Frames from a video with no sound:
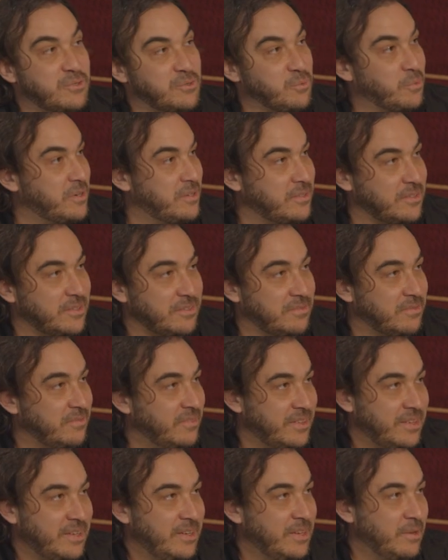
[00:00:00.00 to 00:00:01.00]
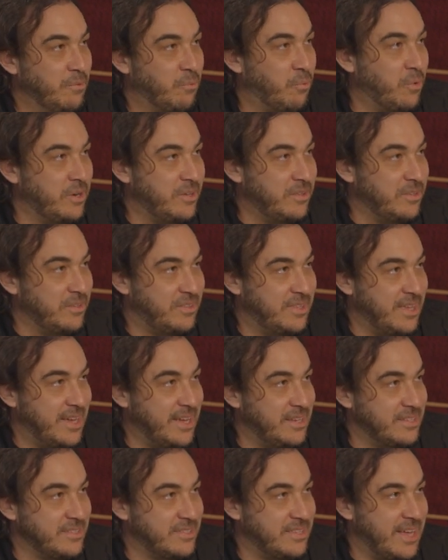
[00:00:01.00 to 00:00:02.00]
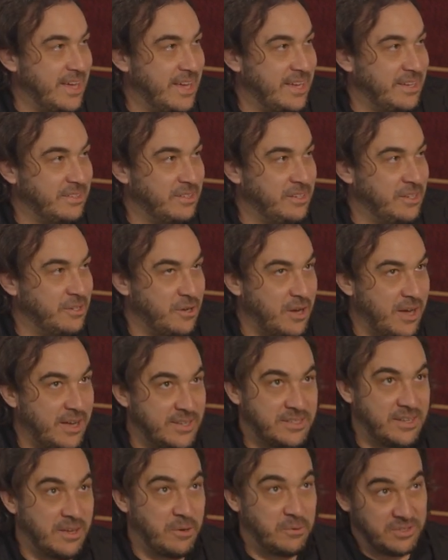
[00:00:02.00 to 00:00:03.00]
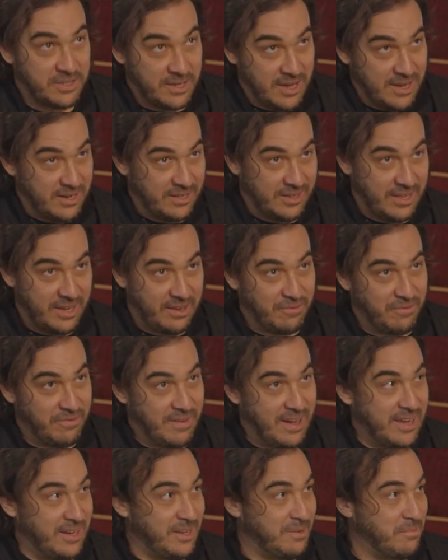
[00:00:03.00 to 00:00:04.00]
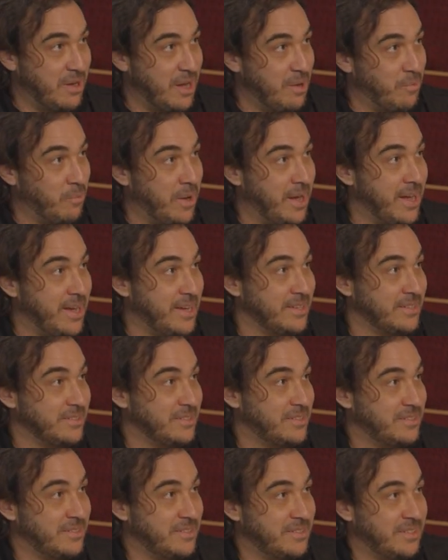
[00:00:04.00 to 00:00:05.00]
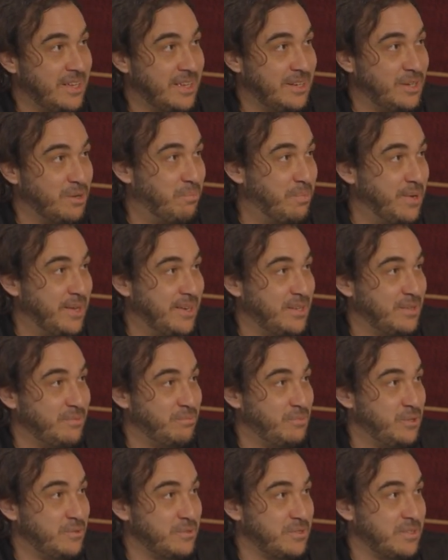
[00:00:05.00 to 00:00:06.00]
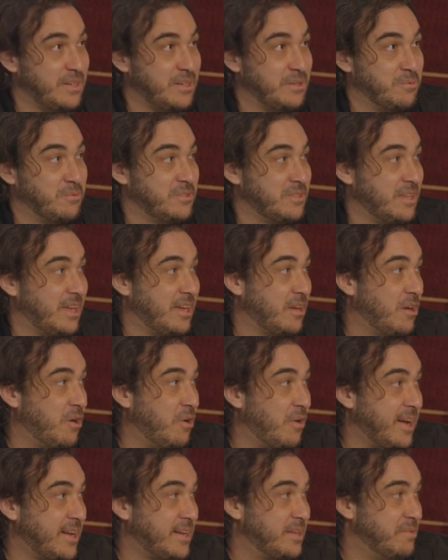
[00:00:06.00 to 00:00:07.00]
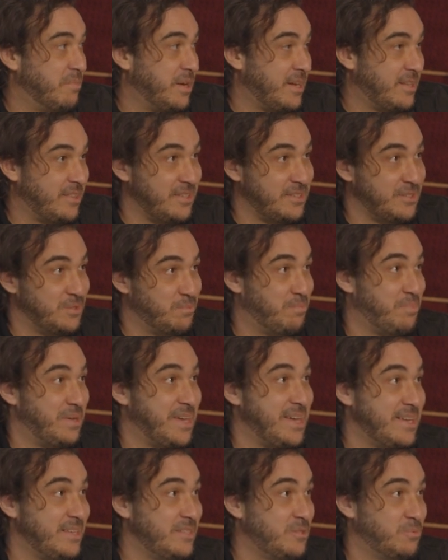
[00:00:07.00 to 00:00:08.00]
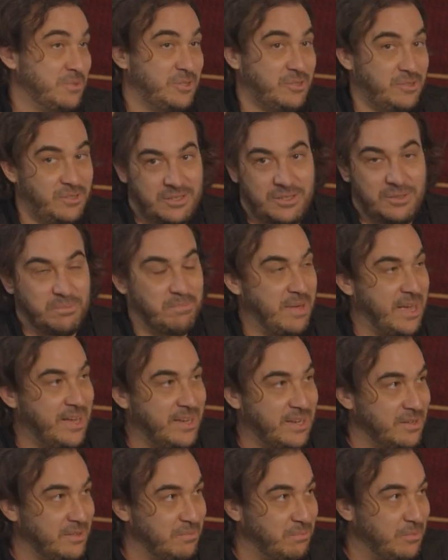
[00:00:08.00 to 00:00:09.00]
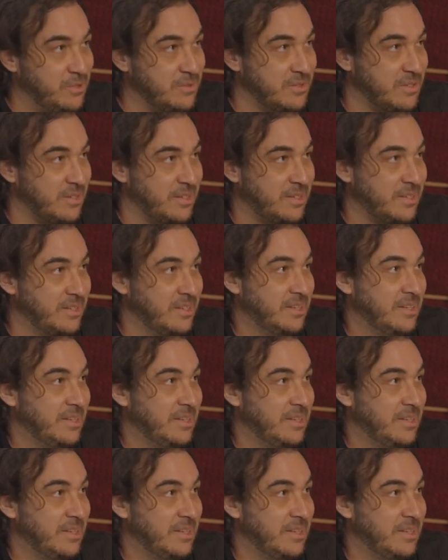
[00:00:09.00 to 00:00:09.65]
was one of the things that, you know, as I was kind of like finding my way in independent music, it was like, oh, I can make these beats, which is just making music.